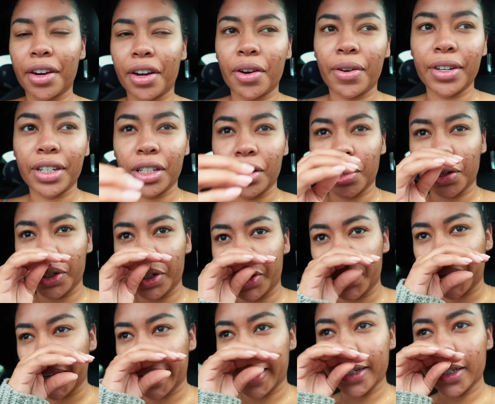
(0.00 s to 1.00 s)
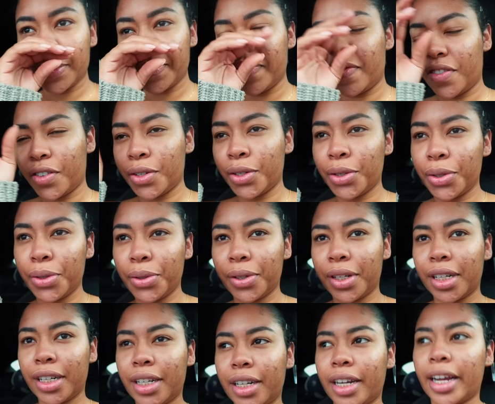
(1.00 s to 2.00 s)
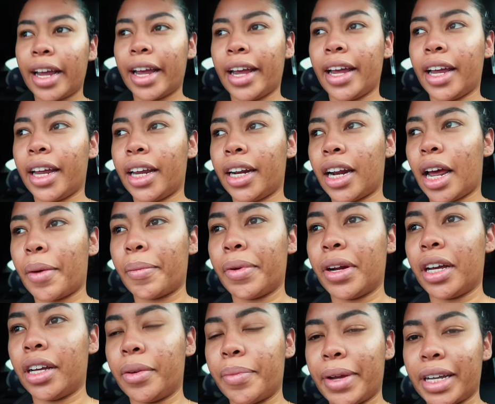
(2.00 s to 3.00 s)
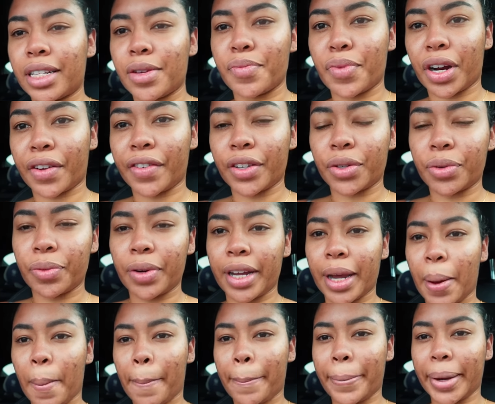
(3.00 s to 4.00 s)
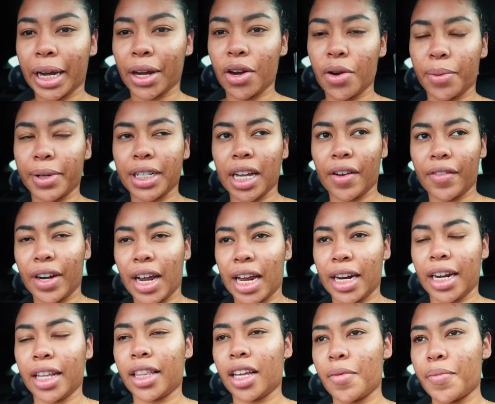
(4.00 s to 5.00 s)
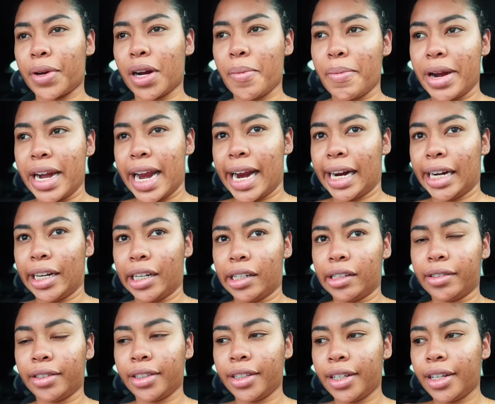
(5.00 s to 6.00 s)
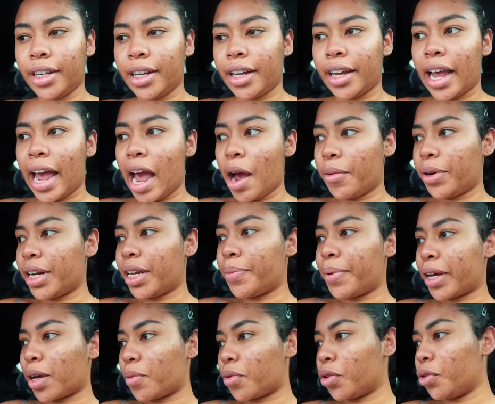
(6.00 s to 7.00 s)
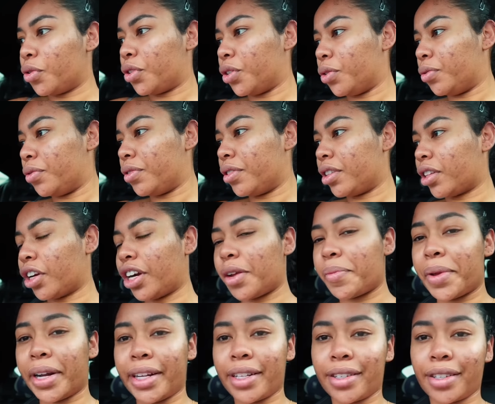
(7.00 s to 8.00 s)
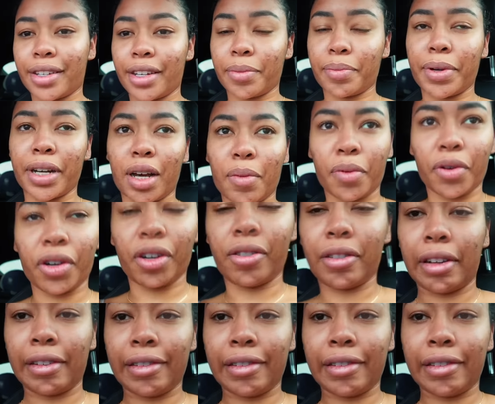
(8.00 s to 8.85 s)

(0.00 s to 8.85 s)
going to the grocery store to get some food and I'm gonna make some breakfast when we get back home because I haven't had anything but a banana. And we need to pick up Crew soon. 30 minutes, pick up Crew.